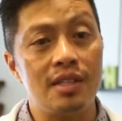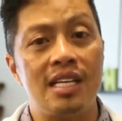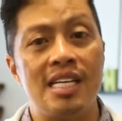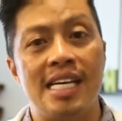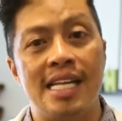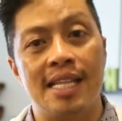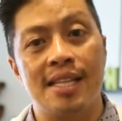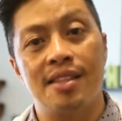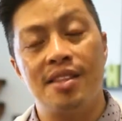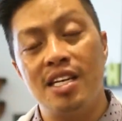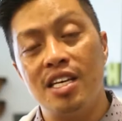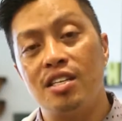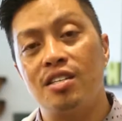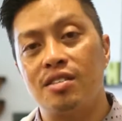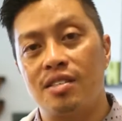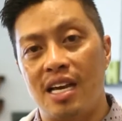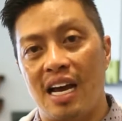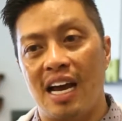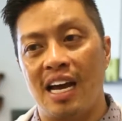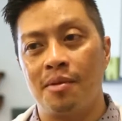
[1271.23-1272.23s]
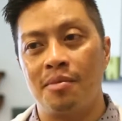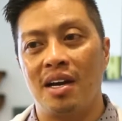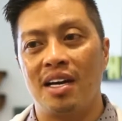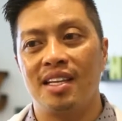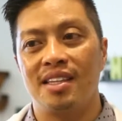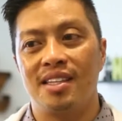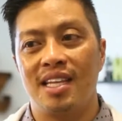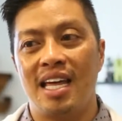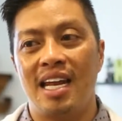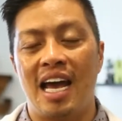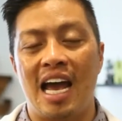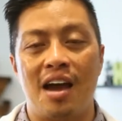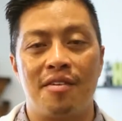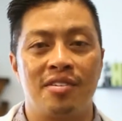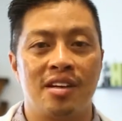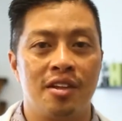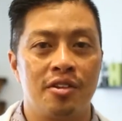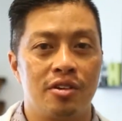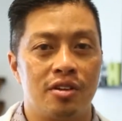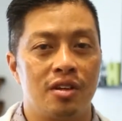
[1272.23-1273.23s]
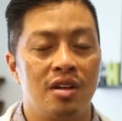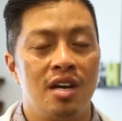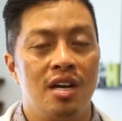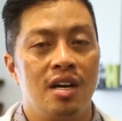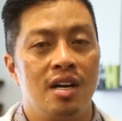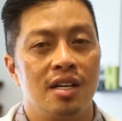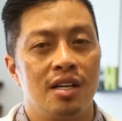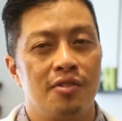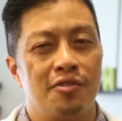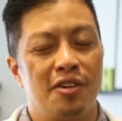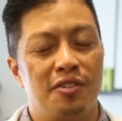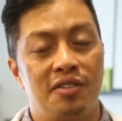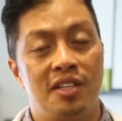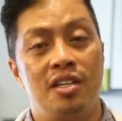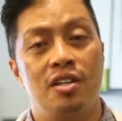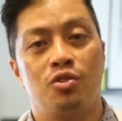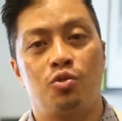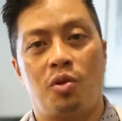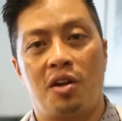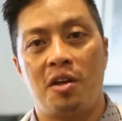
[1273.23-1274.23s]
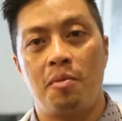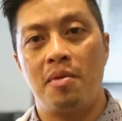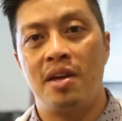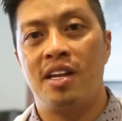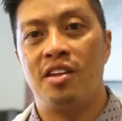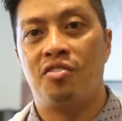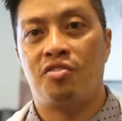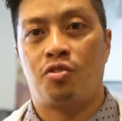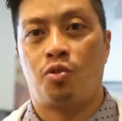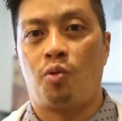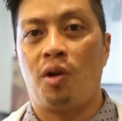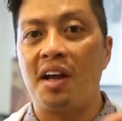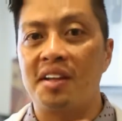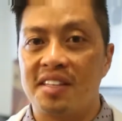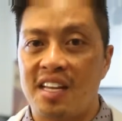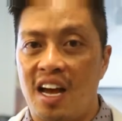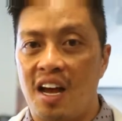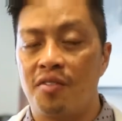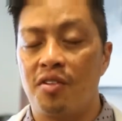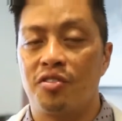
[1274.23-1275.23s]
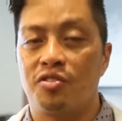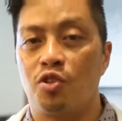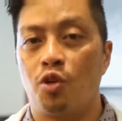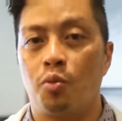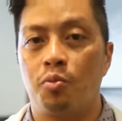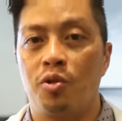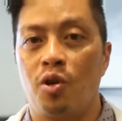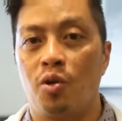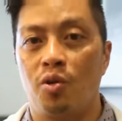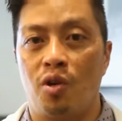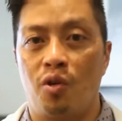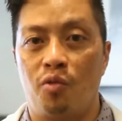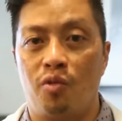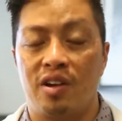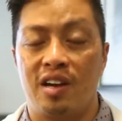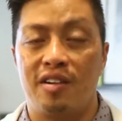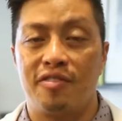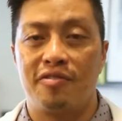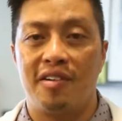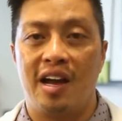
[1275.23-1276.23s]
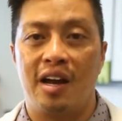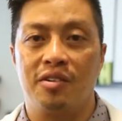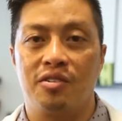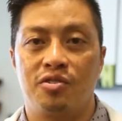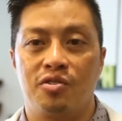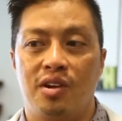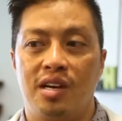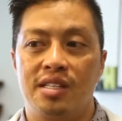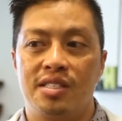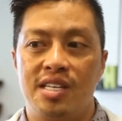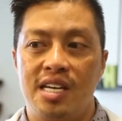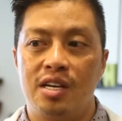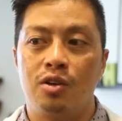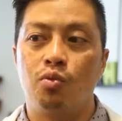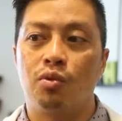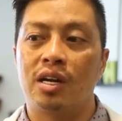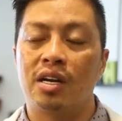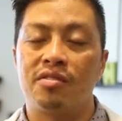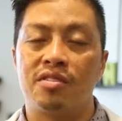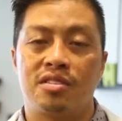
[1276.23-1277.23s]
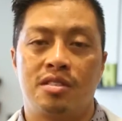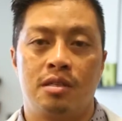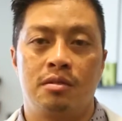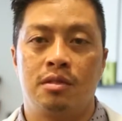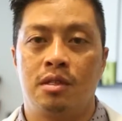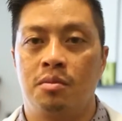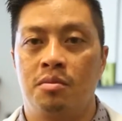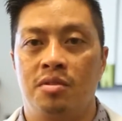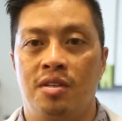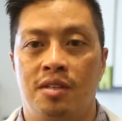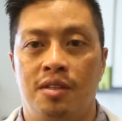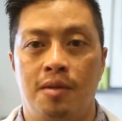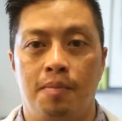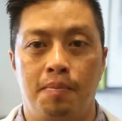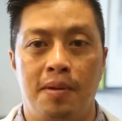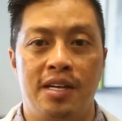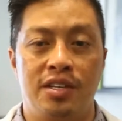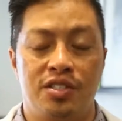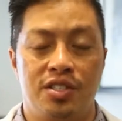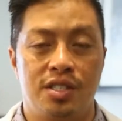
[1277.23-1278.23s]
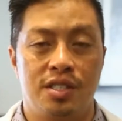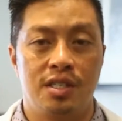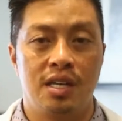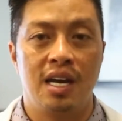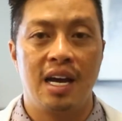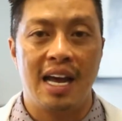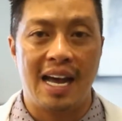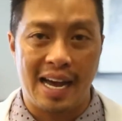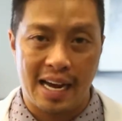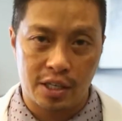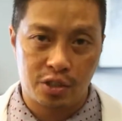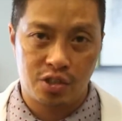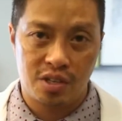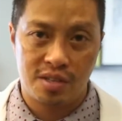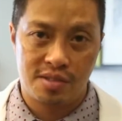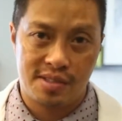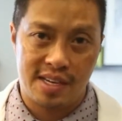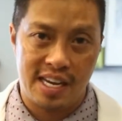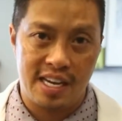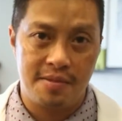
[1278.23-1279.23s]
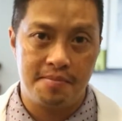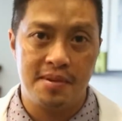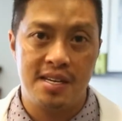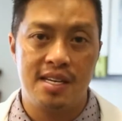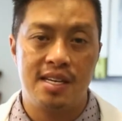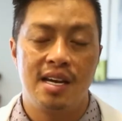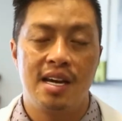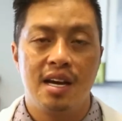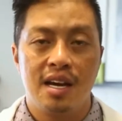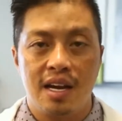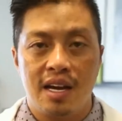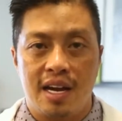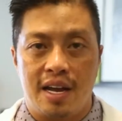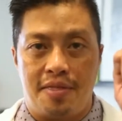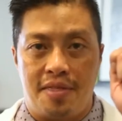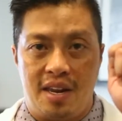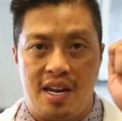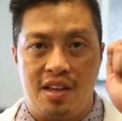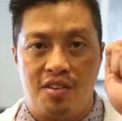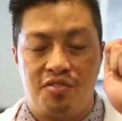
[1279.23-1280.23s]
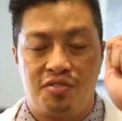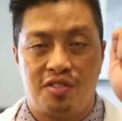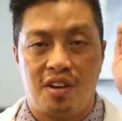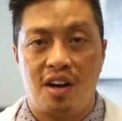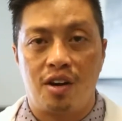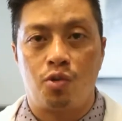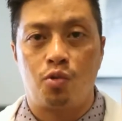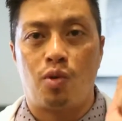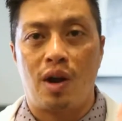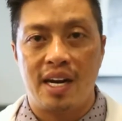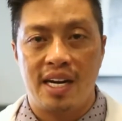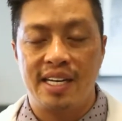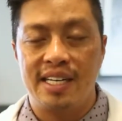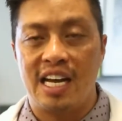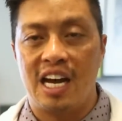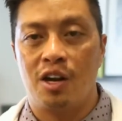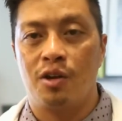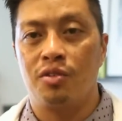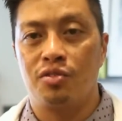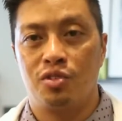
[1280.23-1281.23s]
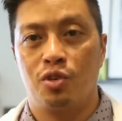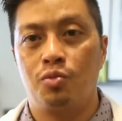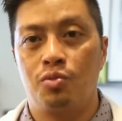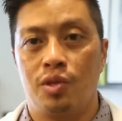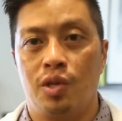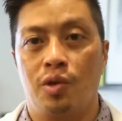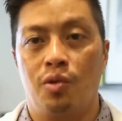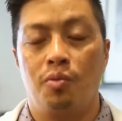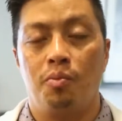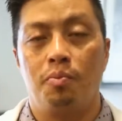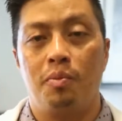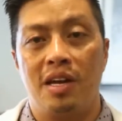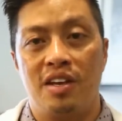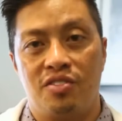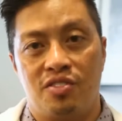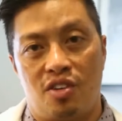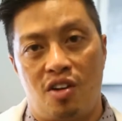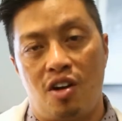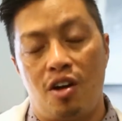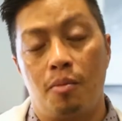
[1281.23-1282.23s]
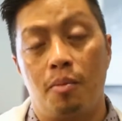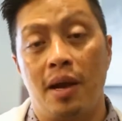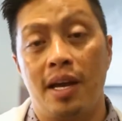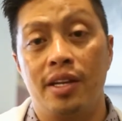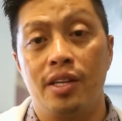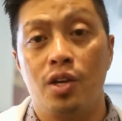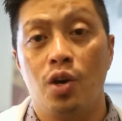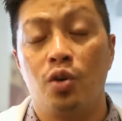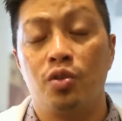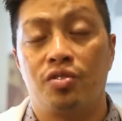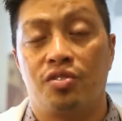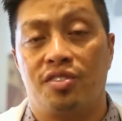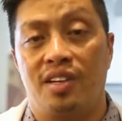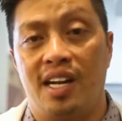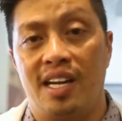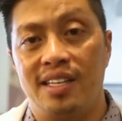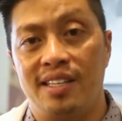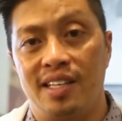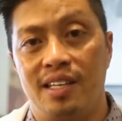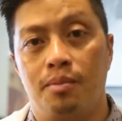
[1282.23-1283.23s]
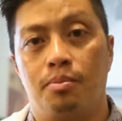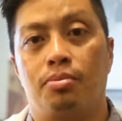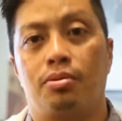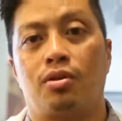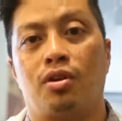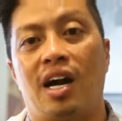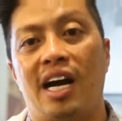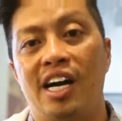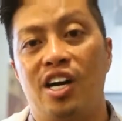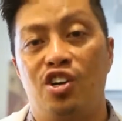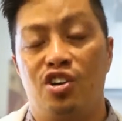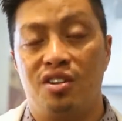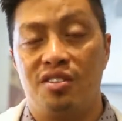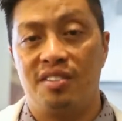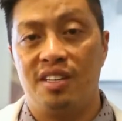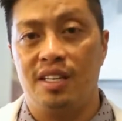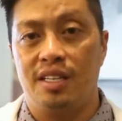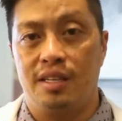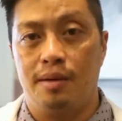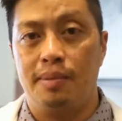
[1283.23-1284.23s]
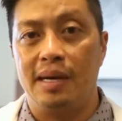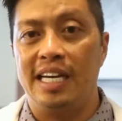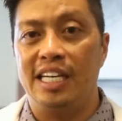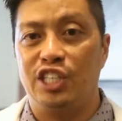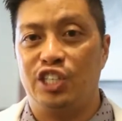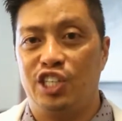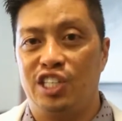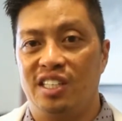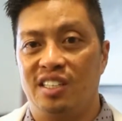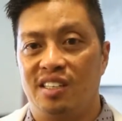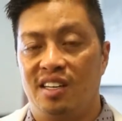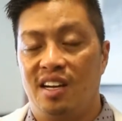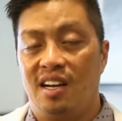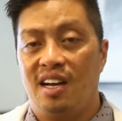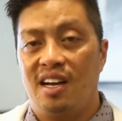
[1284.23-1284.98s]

And this time, then I have another 15 to 20 minutes to write down a soap note of what I found. So I take whatever symptoms that the patient actress gave me and then I start writing down a soap note based on my notes that I did prior to seeing the patient.